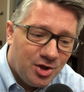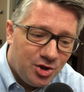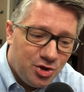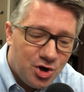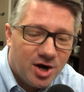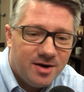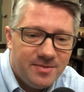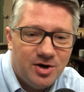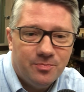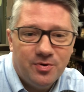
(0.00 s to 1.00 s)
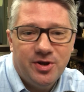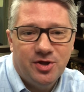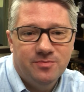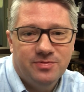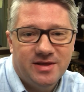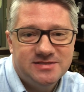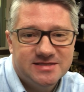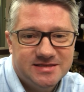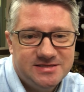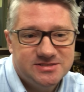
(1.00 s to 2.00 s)
you're going to be in a pretty good place
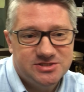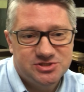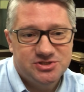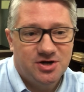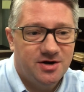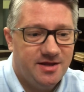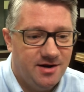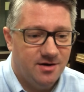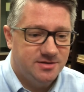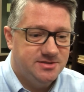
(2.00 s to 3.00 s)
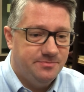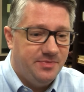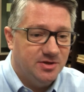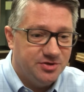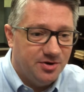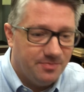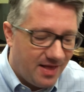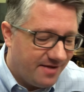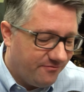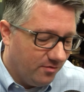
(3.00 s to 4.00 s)
at least to start here to build your
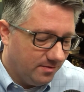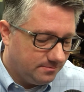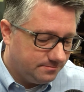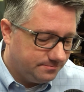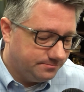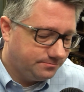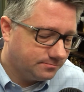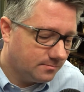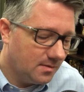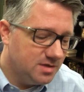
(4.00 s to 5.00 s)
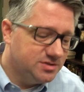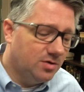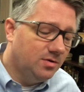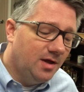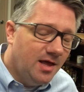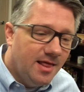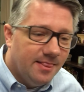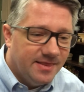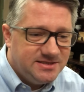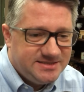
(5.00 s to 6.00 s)
platform. So
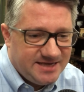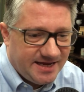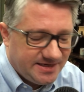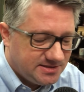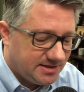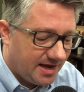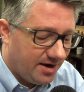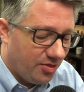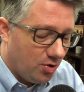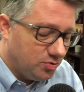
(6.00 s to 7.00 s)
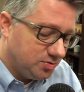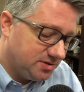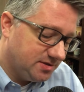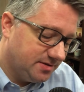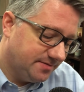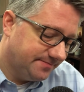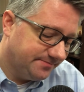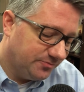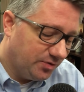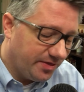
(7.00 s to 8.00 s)
let's dig into kind of those
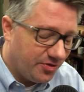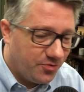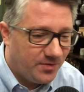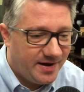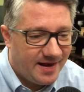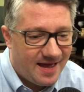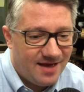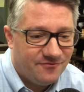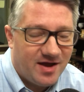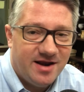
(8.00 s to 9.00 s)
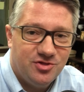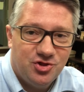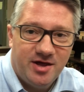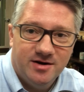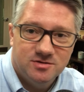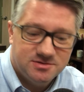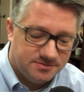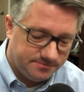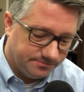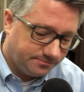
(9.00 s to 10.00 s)
really 3.5 kind of channels,
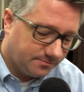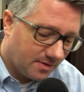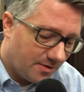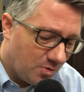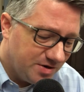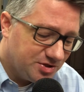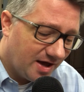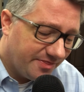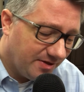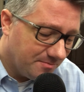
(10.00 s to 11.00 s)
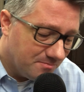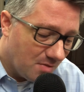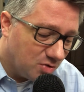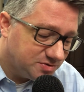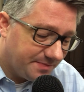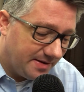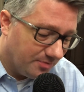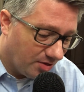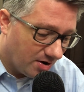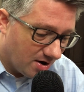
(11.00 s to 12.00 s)
which I think most
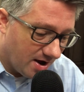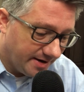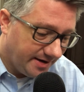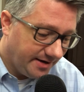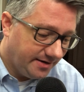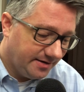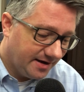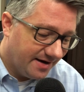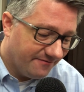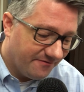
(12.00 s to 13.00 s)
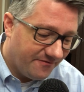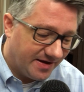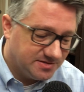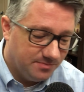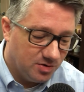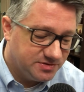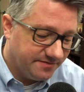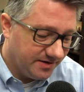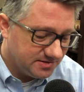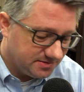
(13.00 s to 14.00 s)
people are on, and it kind of affects most
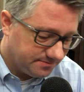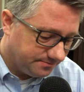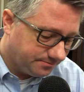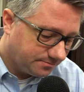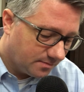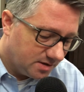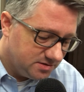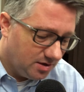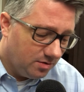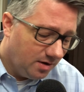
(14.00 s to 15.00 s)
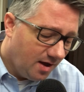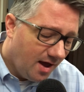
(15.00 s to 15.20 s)
of us. So